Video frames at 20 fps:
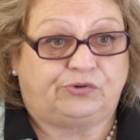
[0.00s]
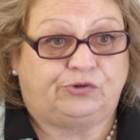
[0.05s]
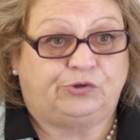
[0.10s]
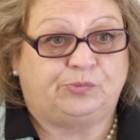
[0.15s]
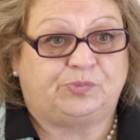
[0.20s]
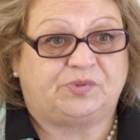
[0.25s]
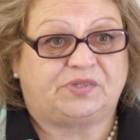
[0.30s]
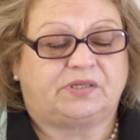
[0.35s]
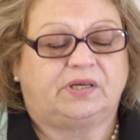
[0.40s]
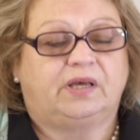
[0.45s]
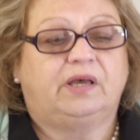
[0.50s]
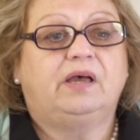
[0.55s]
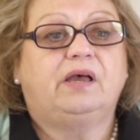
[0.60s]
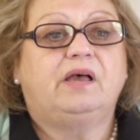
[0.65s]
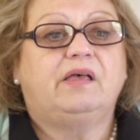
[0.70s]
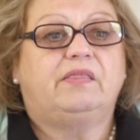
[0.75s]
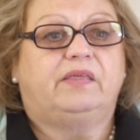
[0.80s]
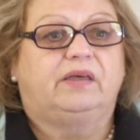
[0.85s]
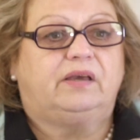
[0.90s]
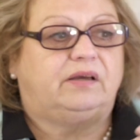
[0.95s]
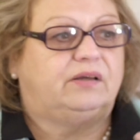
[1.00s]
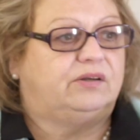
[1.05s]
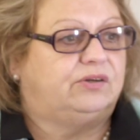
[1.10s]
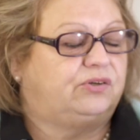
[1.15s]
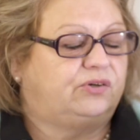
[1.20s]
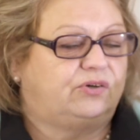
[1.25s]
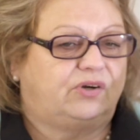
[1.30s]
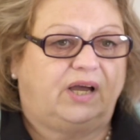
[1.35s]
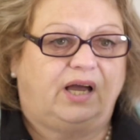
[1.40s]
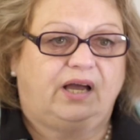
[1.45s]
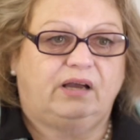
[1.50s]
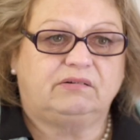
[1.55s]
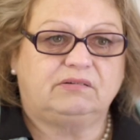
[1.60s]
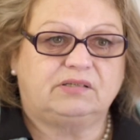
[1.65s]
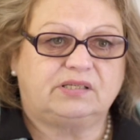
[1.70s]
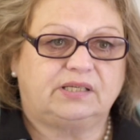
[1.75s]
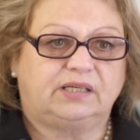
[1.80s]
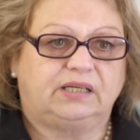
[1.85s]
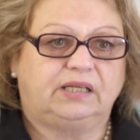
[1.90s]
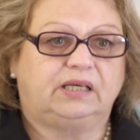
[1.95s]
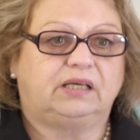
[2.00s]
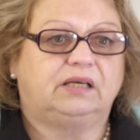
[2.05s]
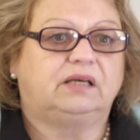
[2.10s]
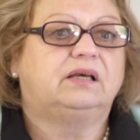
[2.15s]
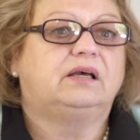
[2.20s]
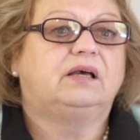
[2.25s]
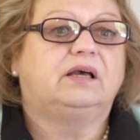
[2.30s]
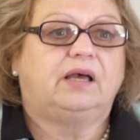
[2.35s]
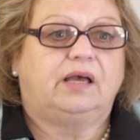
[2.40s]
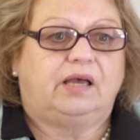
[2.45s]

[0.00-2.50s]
groups. They can do counselling.